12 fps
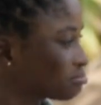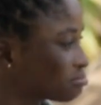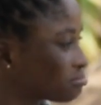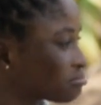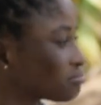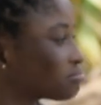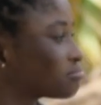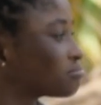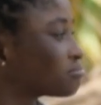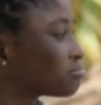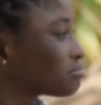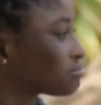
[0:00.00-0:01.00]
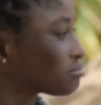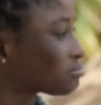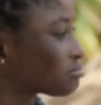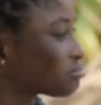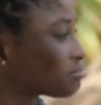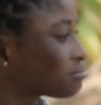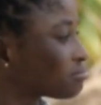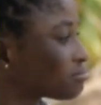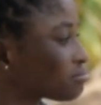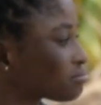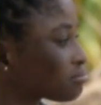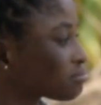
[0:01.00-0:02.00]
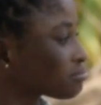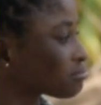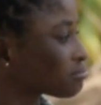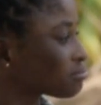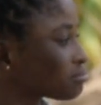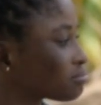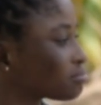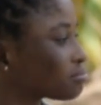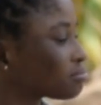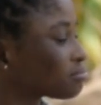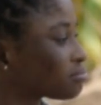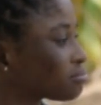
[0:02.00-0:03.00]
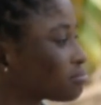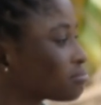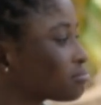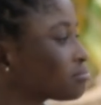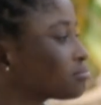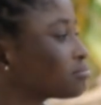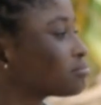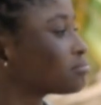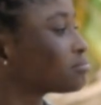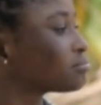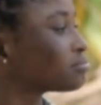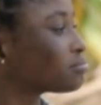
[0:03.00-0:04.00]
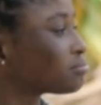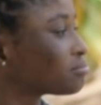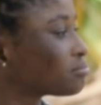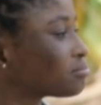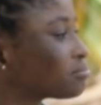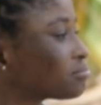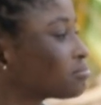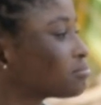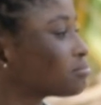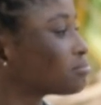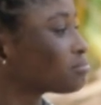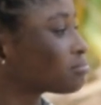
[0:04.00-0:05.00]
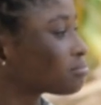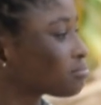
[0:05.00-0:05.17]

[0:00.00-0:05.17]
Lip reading: (silent)